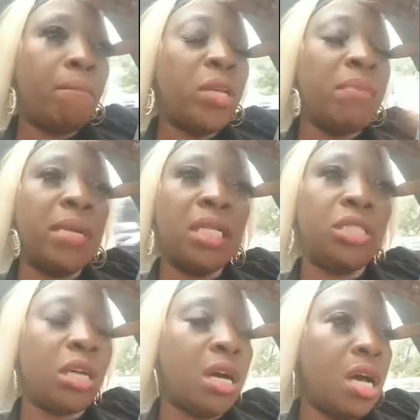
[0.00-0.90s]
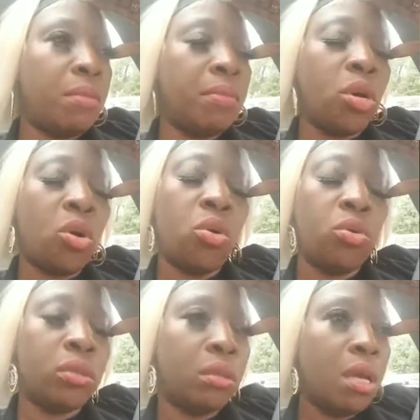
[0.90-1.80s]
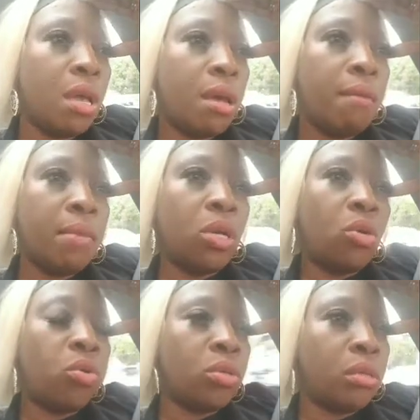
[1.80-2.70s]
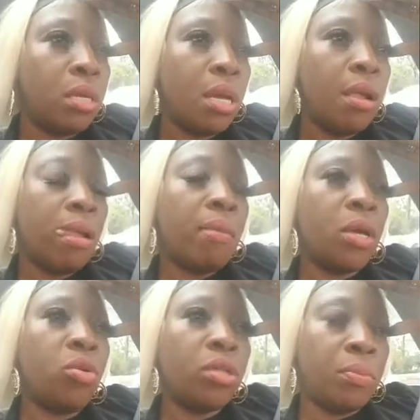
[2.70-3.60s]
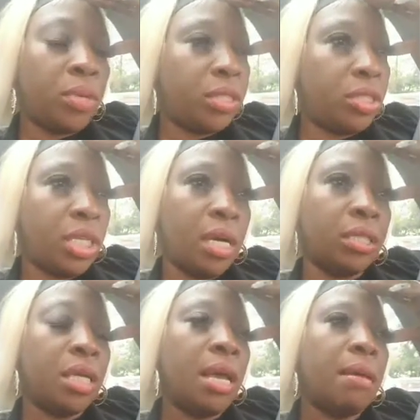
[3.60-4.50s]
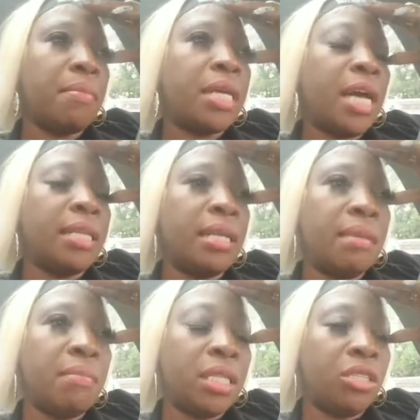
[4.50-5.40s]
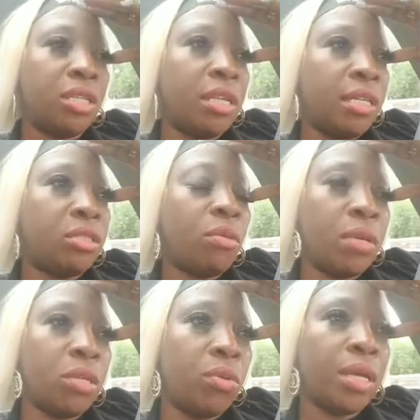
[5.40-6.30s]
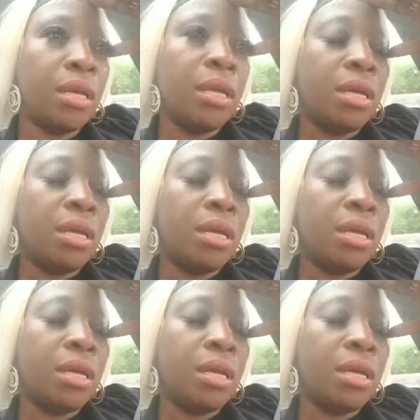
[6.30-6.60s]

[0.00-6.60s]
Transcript: when the manager called me, me couldn't press the charge, because that the manager there somebody where